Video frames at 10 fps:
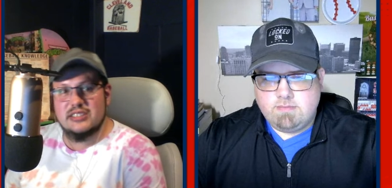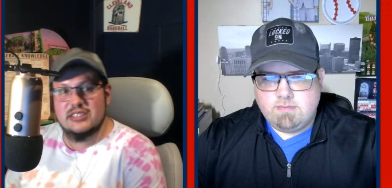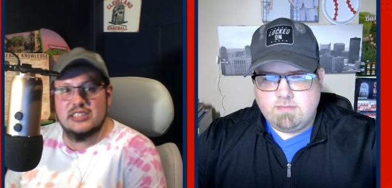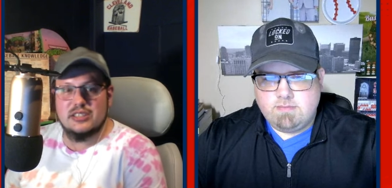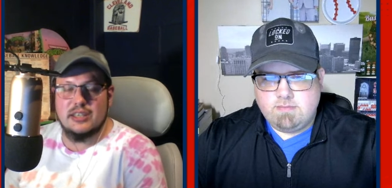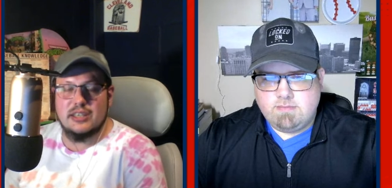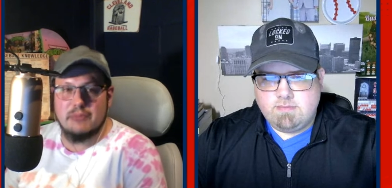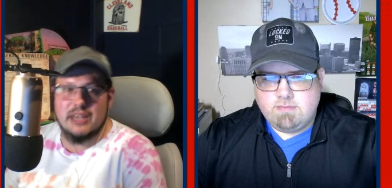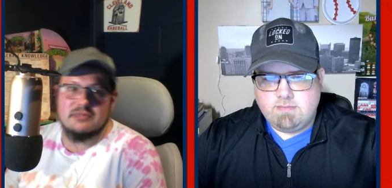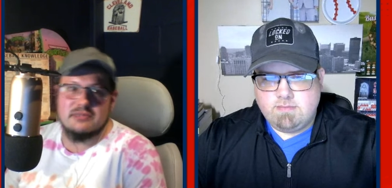Speaker 1: need to get made.
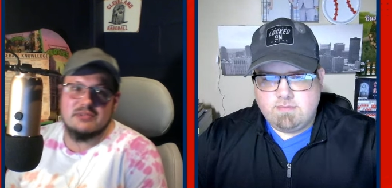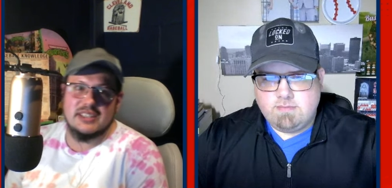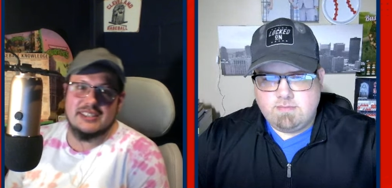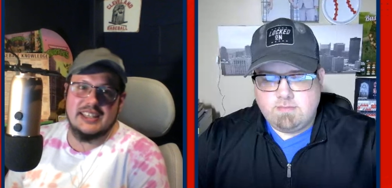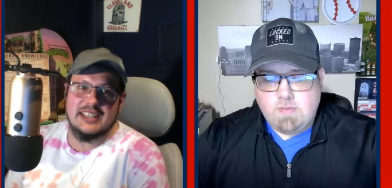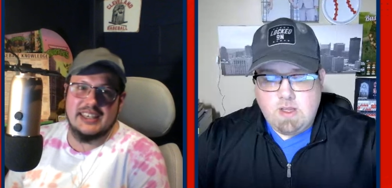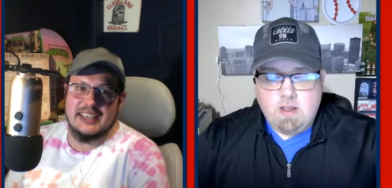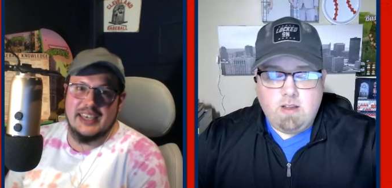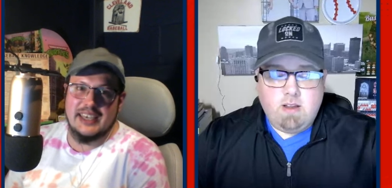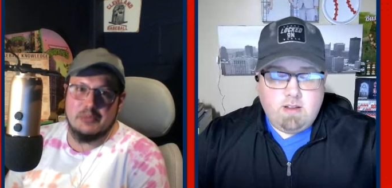Like it, it
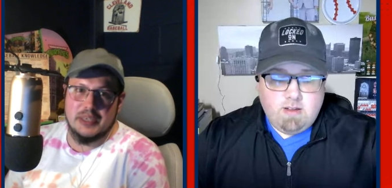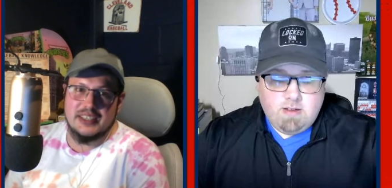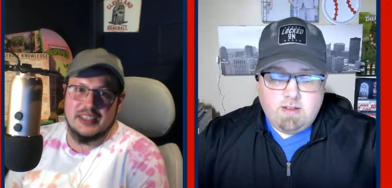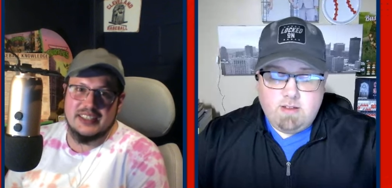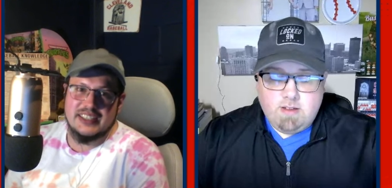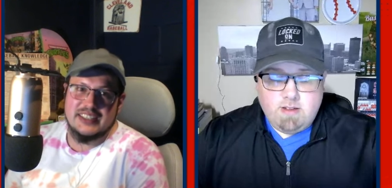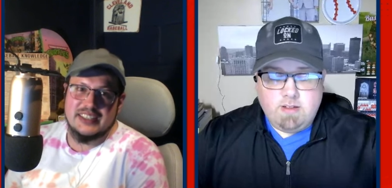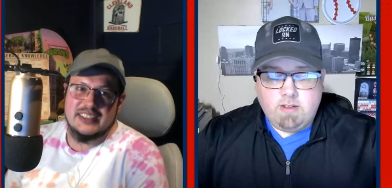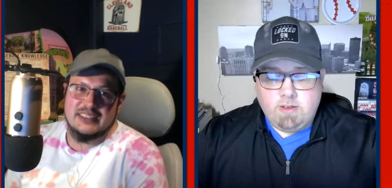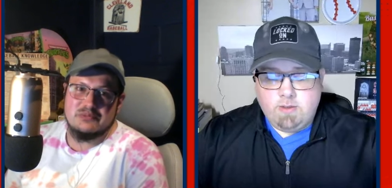can't be
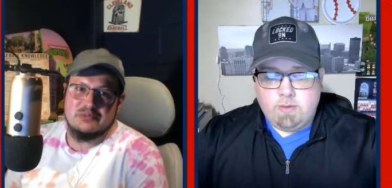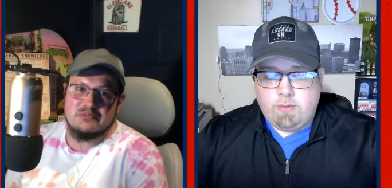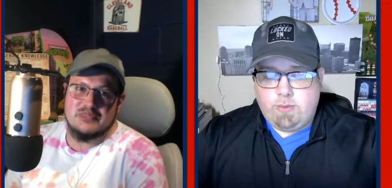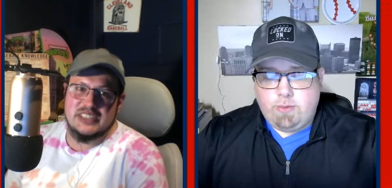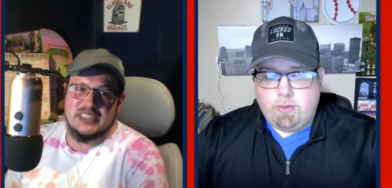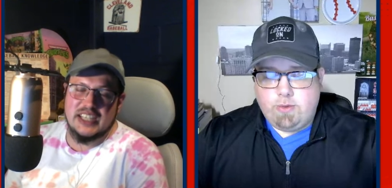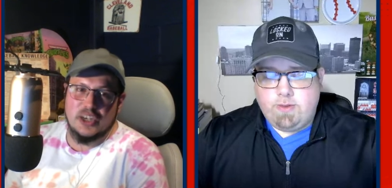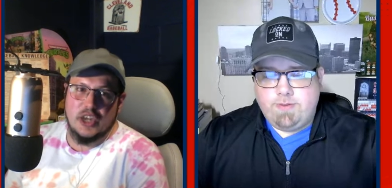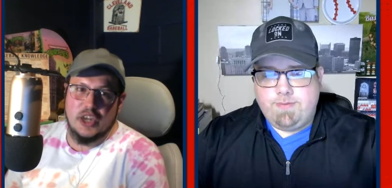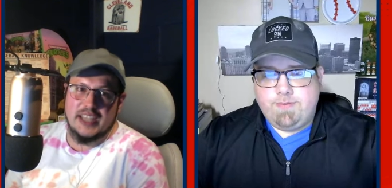sitting on your
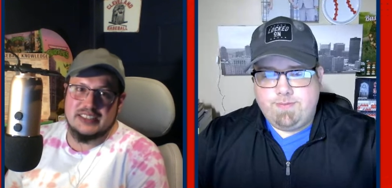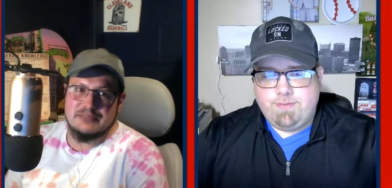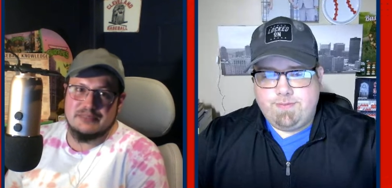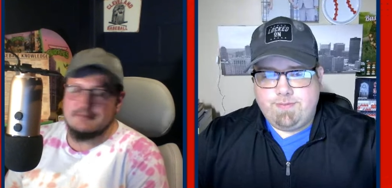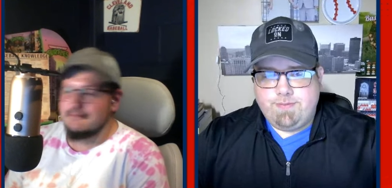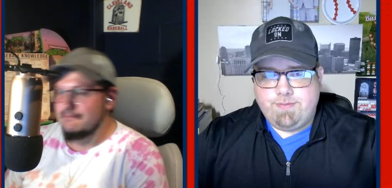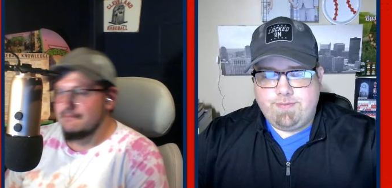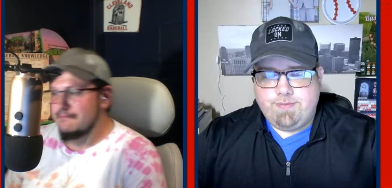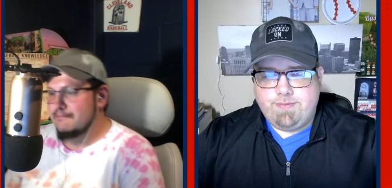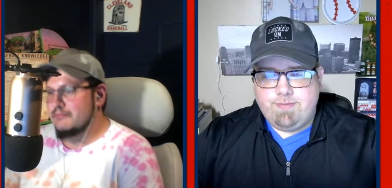hands
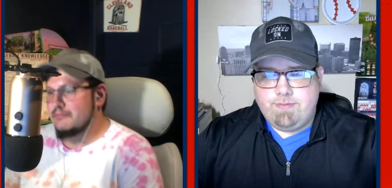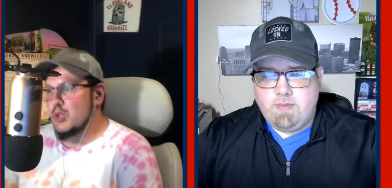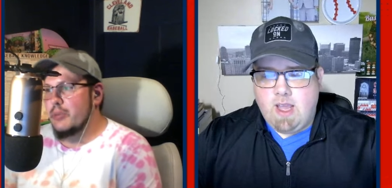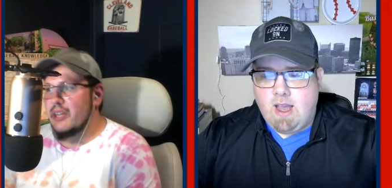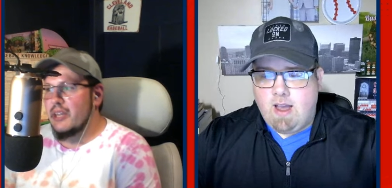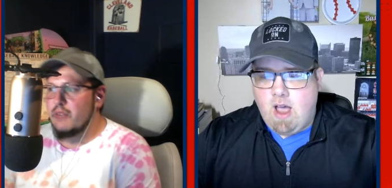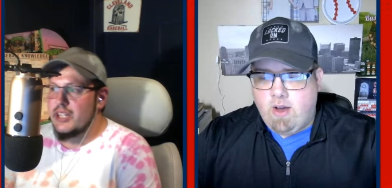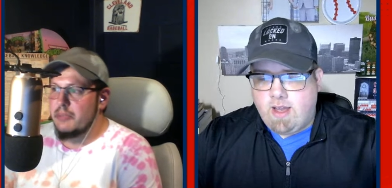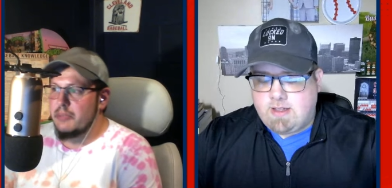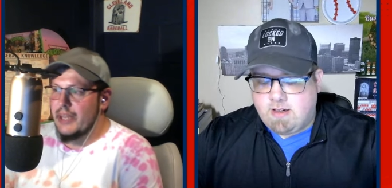or being afraid. Yeah,
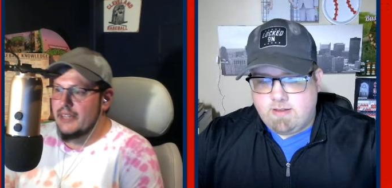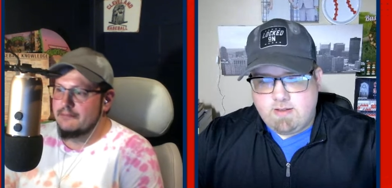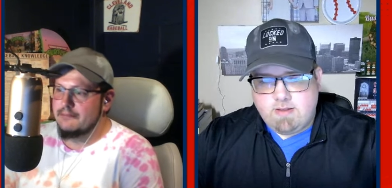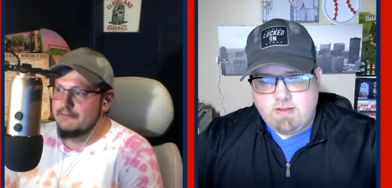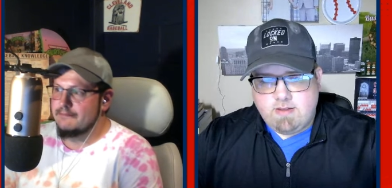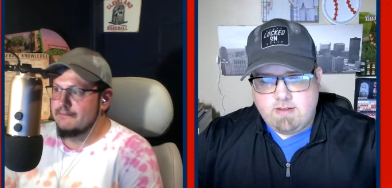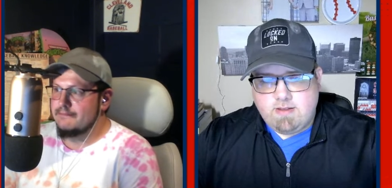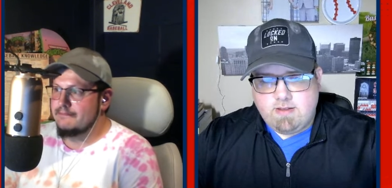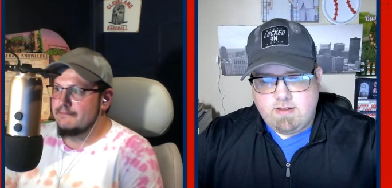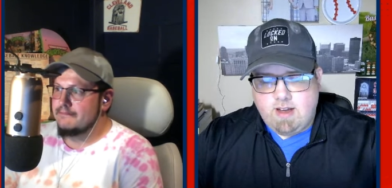
Speaker 2: I'll get to
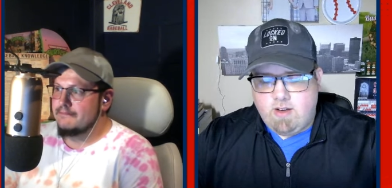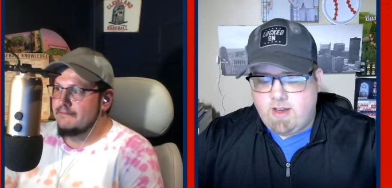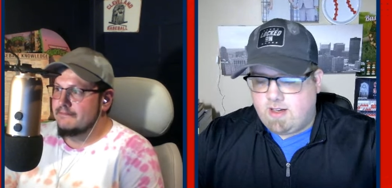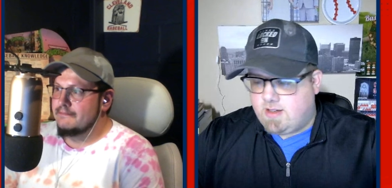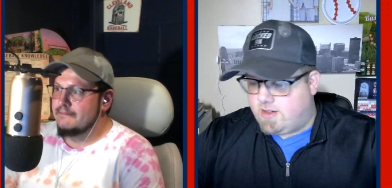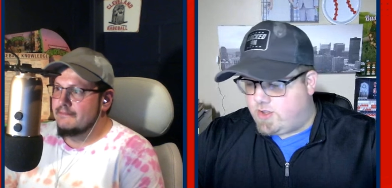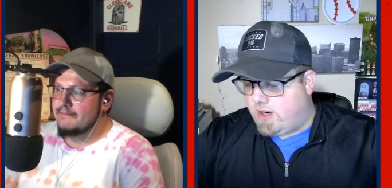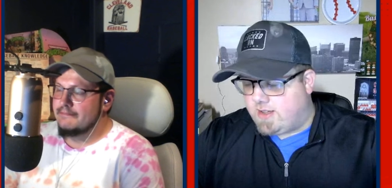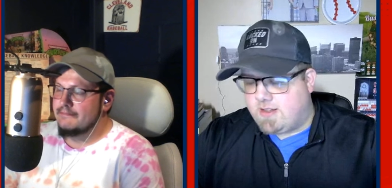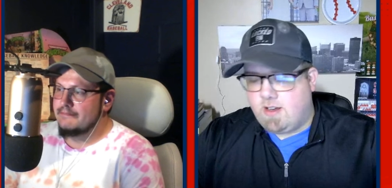I'll get to the
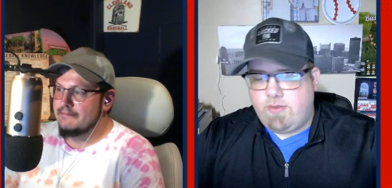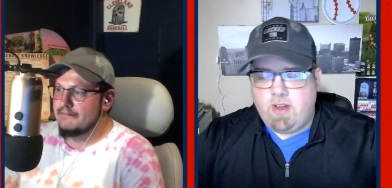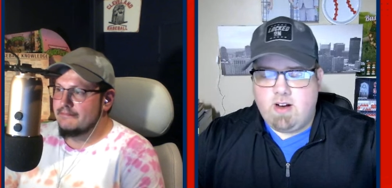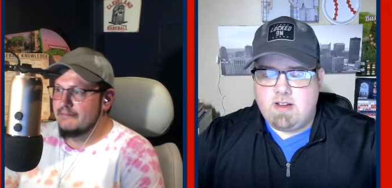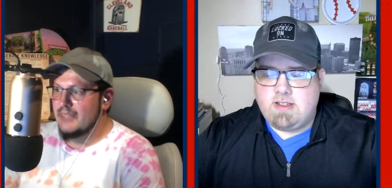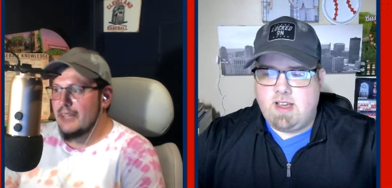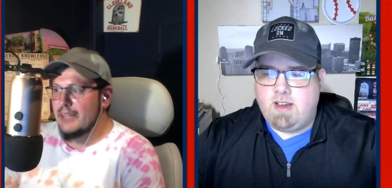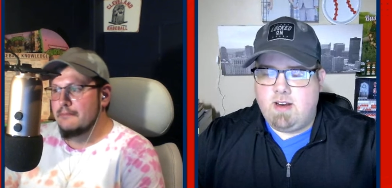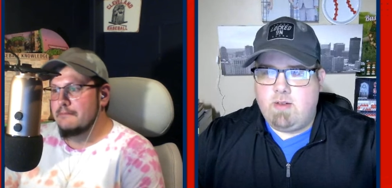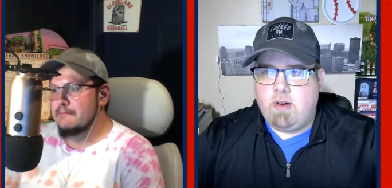trade stuff here in a
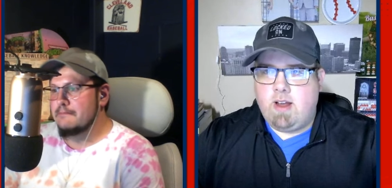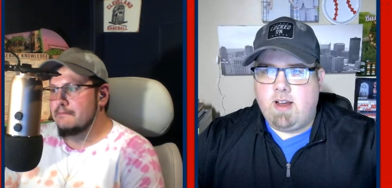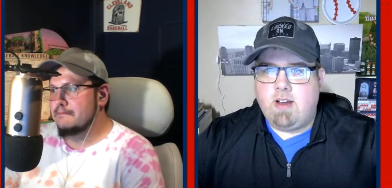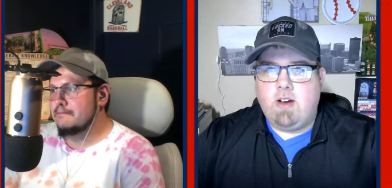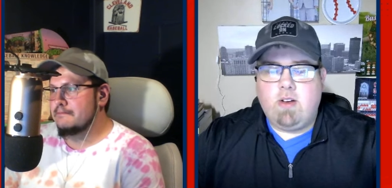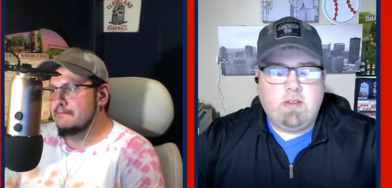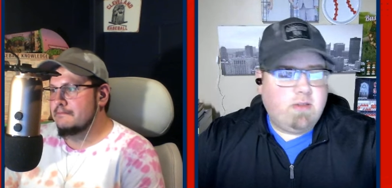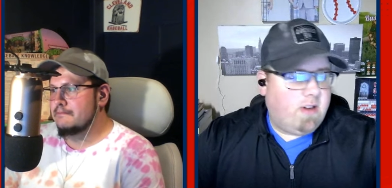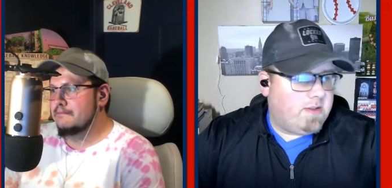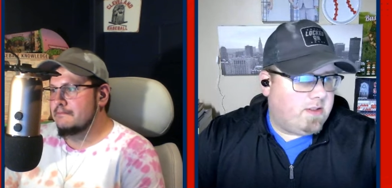second. I want to
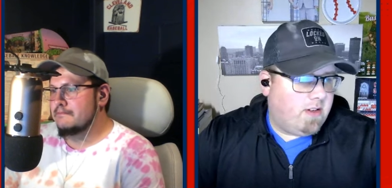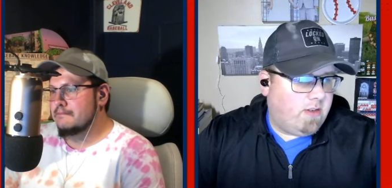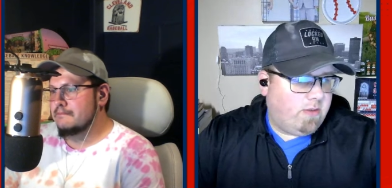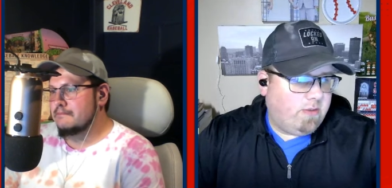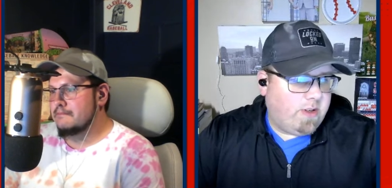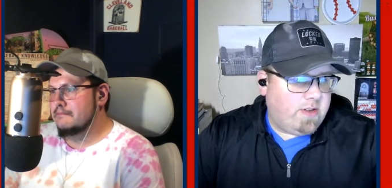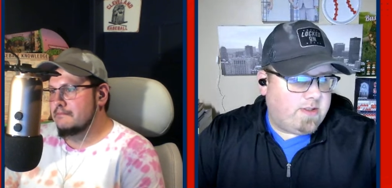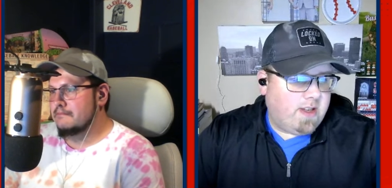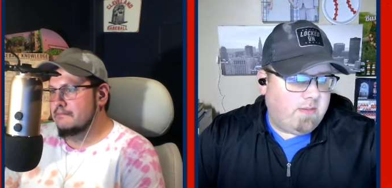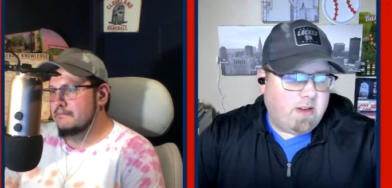echo also what
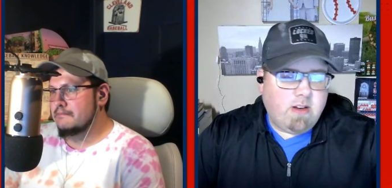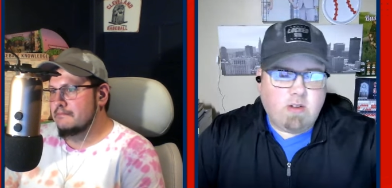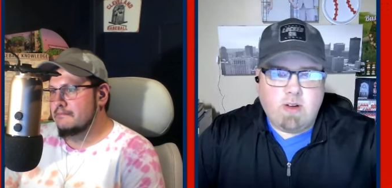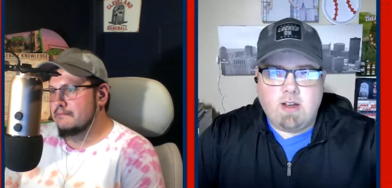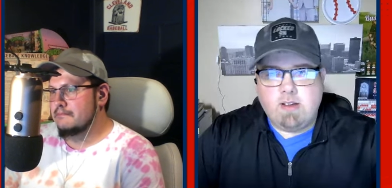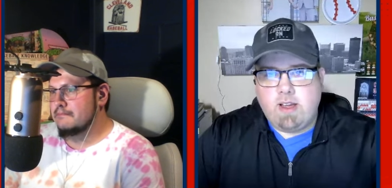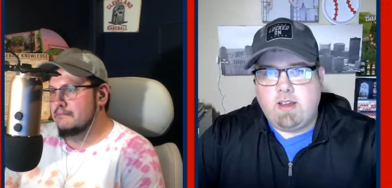you said about Noel.